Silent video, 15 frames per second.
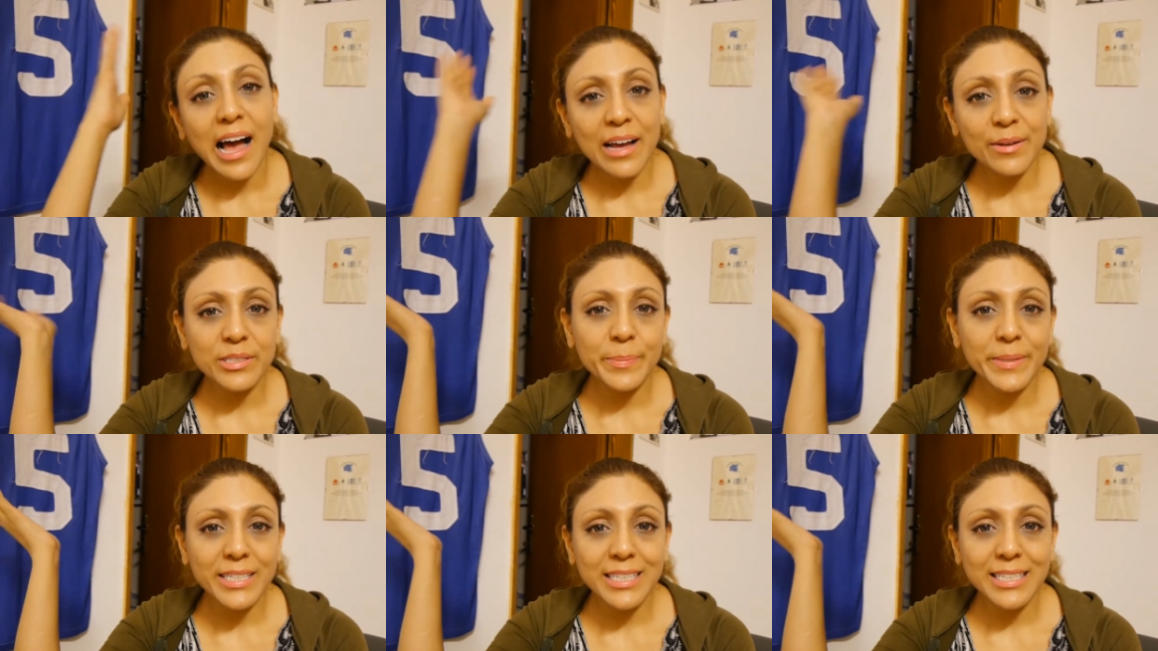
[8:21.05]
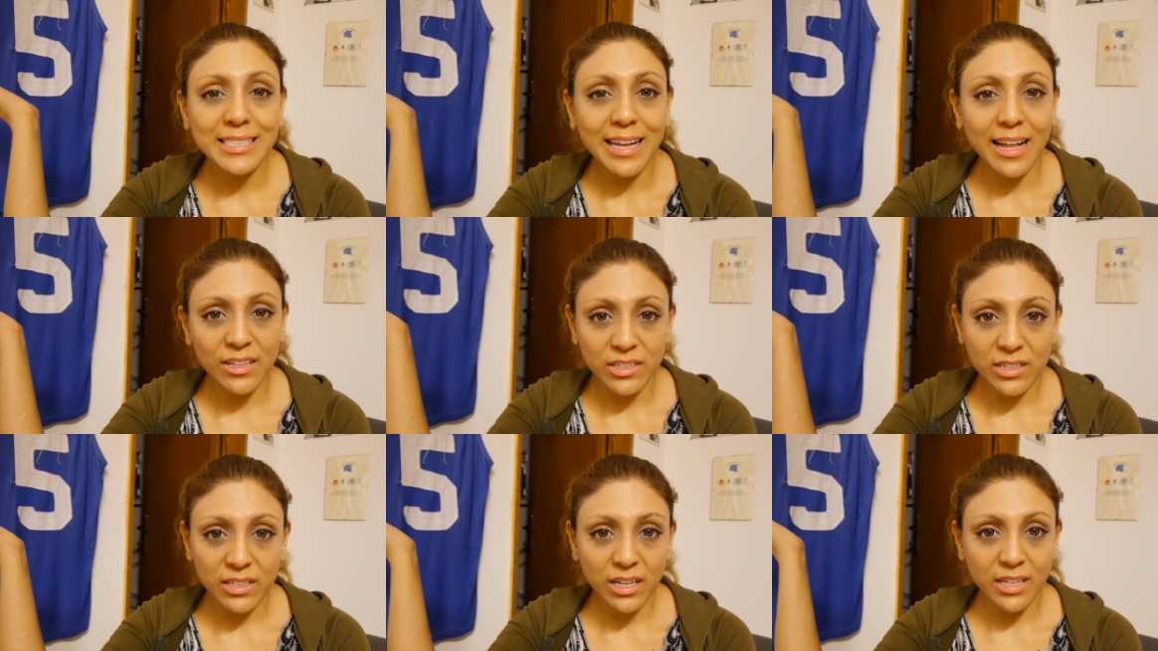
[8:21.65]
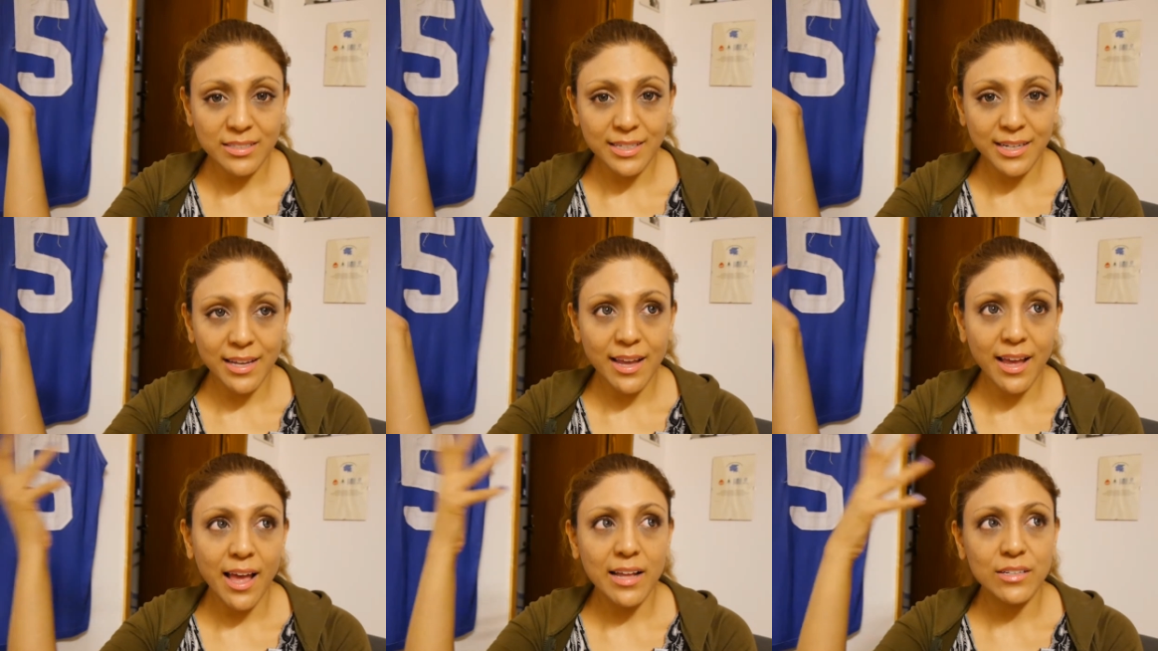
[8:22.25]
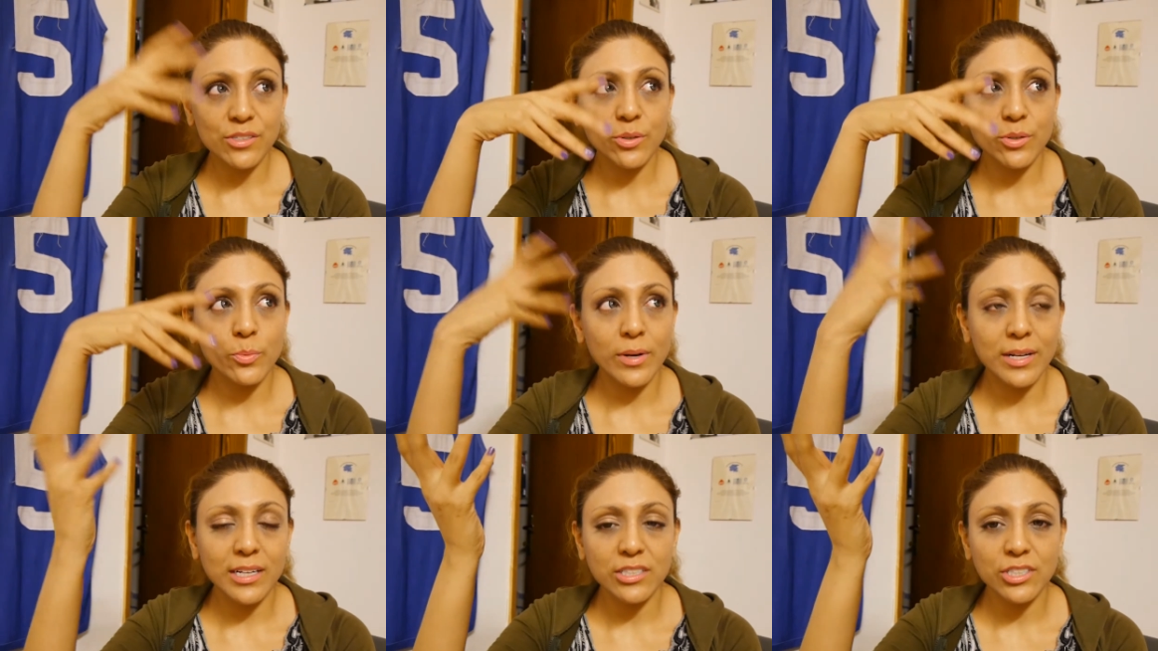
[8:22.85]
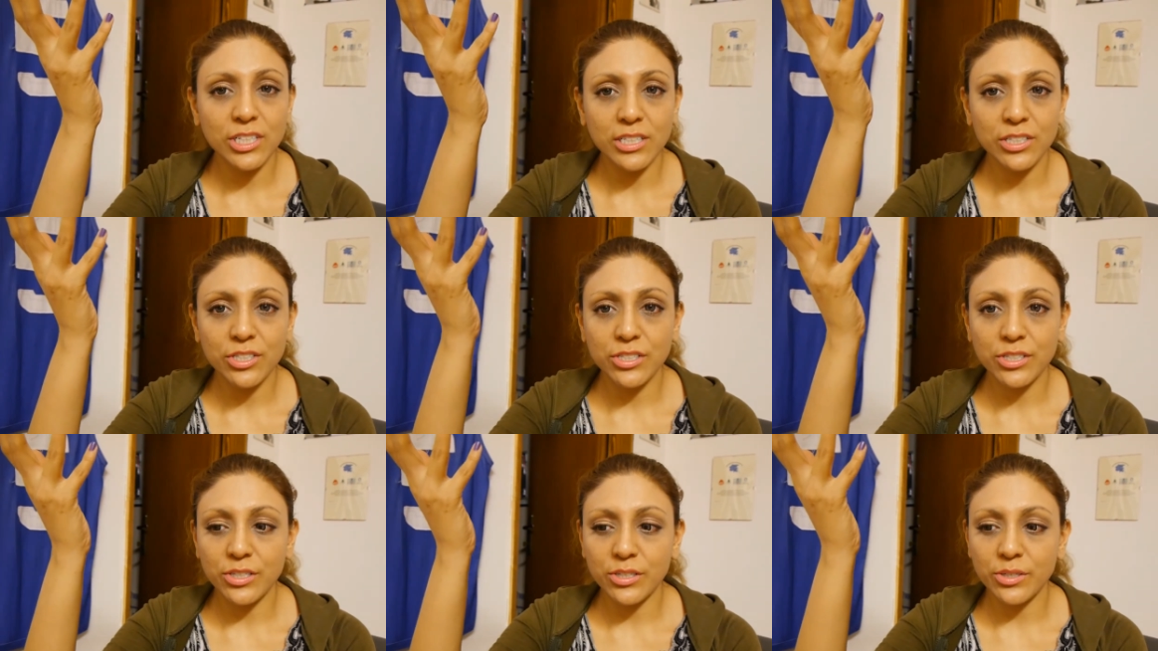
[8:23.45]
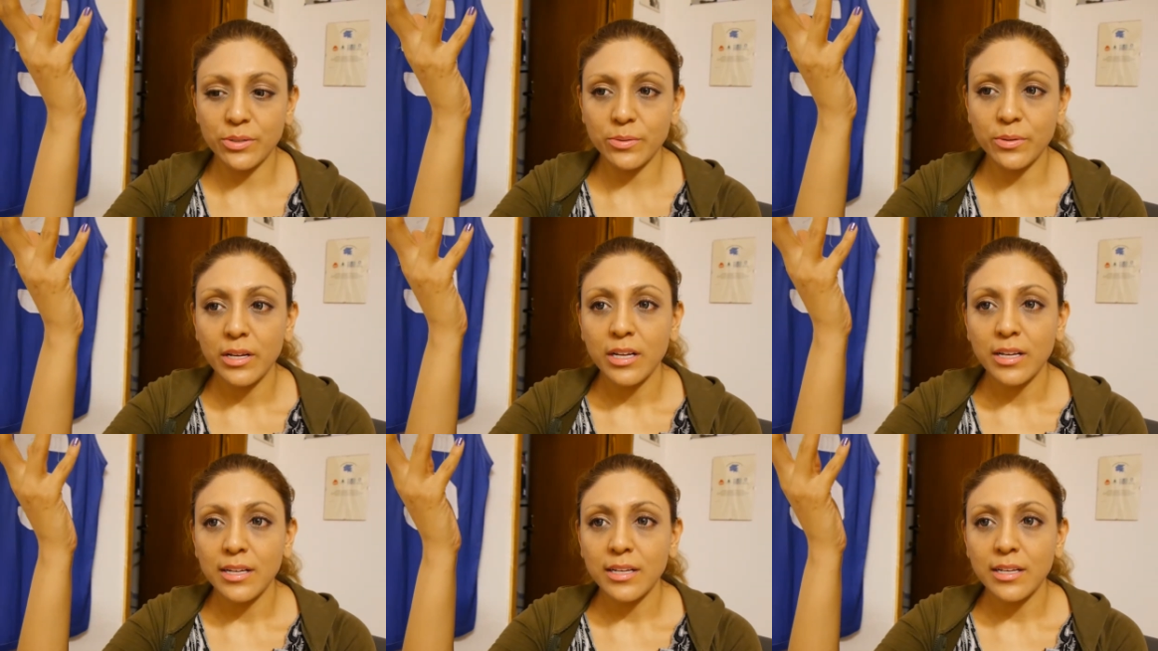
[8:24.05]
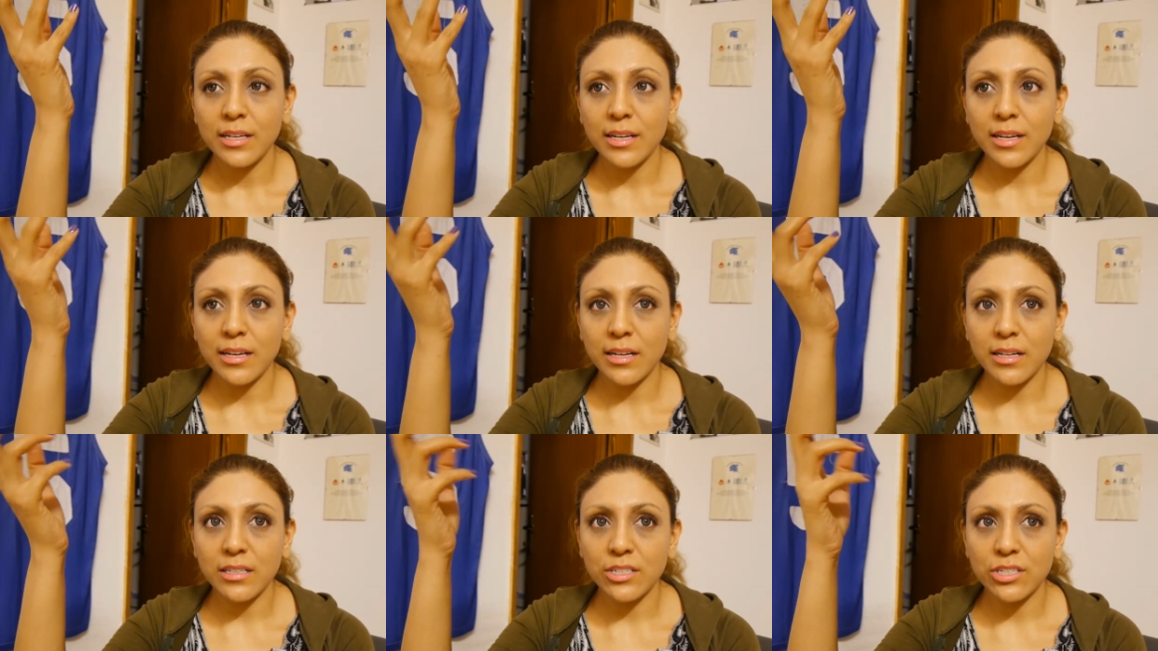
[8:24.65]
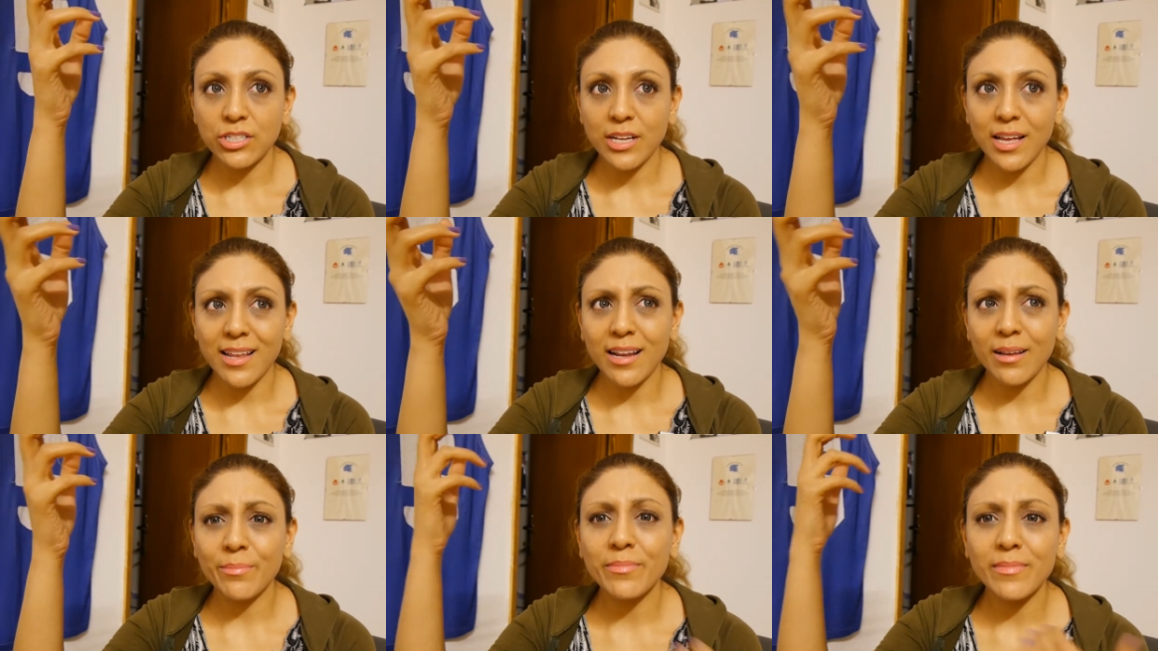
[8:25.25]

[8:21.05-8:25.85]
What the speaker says: I was speaking Italian a lot today, and so when I changed to English, and I'm